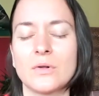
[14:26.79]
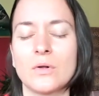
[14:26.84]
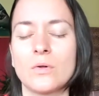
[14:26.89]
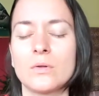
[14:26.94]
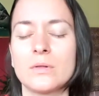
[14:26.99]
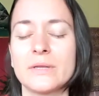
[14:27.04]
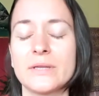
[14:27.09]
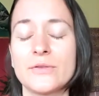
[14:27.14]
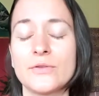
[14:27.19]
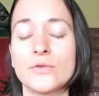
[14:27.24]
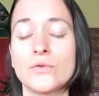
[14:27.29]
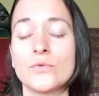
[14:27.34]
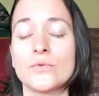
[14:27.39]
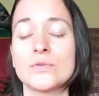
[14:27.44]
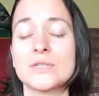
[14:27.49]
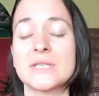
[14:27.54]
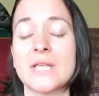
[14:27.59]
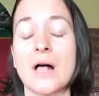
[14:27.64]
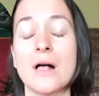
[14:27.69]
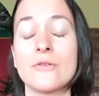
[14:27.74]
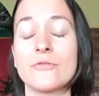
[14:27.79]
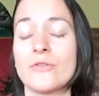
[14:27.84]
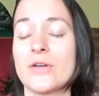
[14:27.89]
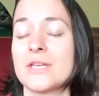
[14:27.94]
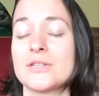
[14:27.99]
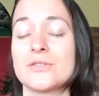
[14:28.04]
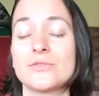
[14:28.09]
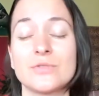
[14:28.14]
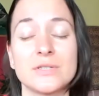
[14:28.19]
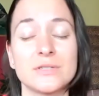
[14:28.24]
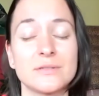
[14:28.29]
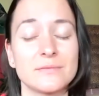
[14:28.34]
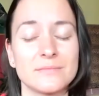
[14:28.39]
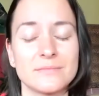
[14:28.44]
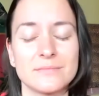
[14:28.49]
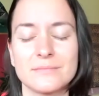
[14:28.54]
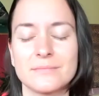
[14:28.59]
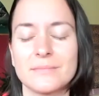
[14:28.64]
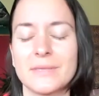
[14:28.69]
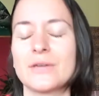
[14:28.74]
only through self-hatred
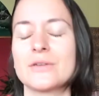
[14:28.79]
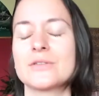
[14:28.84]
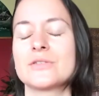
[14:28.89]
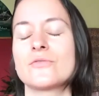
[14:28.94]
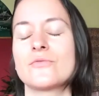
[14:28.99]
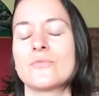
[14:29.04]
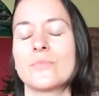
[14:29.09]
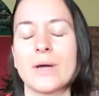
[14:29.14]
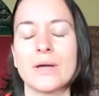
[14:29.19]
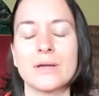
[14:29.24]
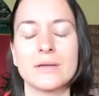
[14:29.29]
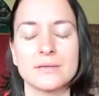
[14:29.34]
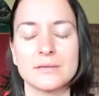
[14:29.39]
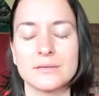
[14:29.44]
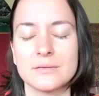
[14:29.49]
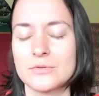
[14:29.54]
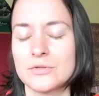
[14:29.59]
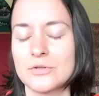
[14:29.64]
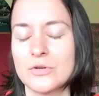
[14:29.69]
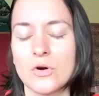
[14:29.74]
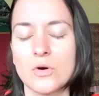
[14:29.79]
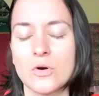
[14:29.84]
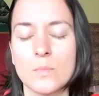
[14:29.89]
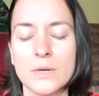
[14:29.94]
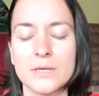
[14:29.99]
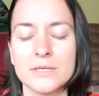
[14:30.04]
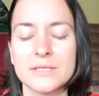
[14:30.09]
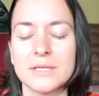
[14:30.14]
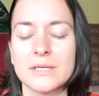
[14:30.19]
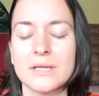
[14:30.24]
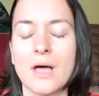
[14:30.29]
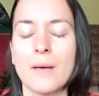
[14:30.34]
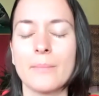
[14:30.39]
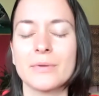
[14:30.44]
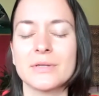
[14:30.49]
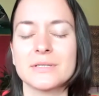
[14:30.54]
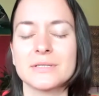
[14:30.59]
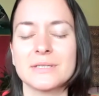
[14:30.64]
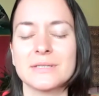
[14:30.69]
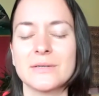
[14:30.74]
because of my traumas that
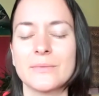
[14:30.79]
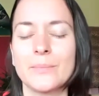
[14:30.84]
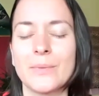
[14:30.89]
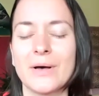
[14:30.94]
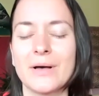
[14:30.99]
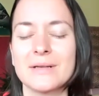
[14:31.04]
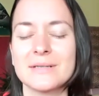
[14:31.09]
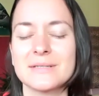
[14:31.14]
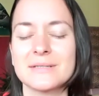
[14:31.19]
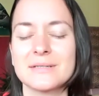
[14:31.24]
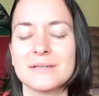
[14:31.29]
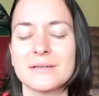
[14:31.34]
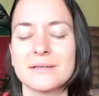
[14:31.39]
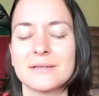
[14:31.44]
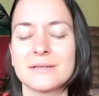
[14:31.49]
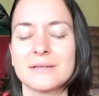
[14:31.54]
happened in the past.